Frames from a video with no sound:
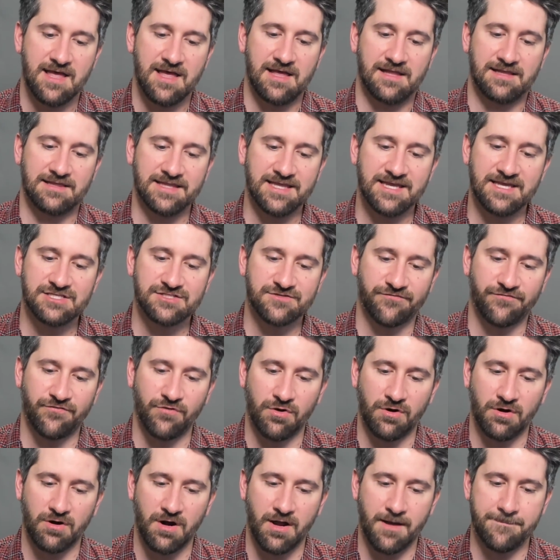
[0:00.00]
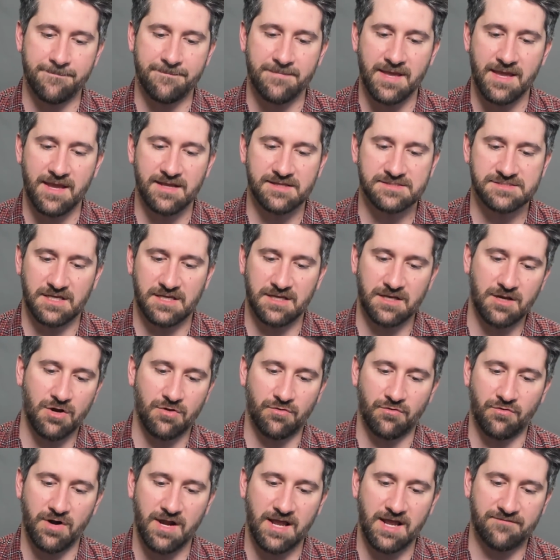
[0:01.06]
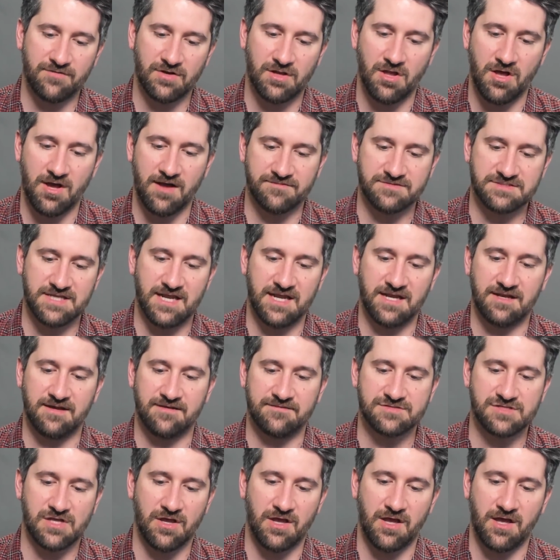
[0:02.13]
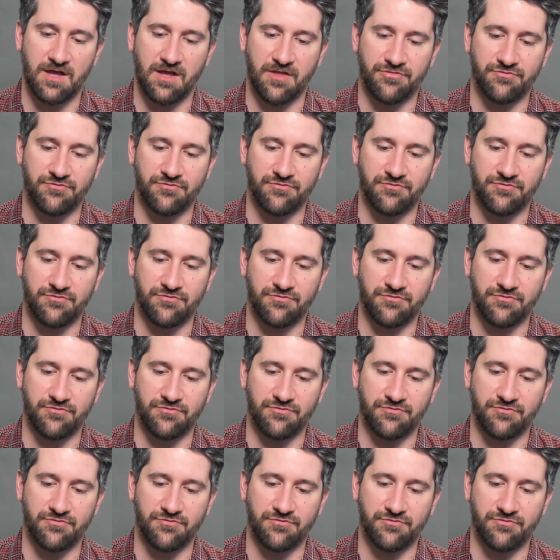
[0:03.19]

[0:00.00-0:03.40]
leads four amazing Ravenloft natives uh,